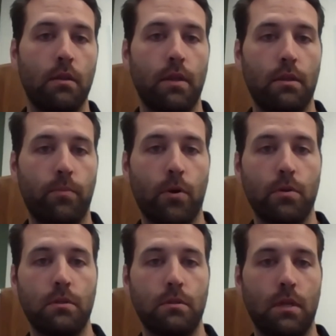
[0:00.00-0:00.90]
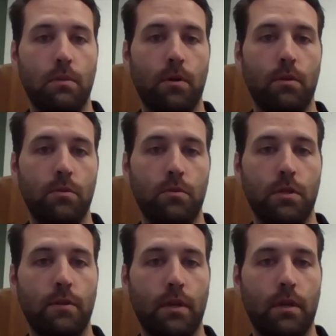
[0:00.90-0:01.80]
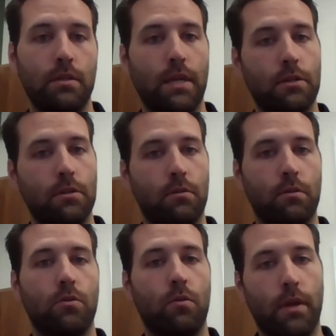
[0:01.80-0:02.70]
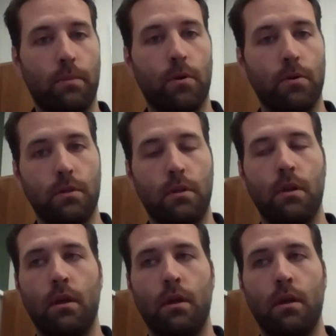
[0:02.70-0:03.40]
that the person's email who's receiving it is actually under control of that person.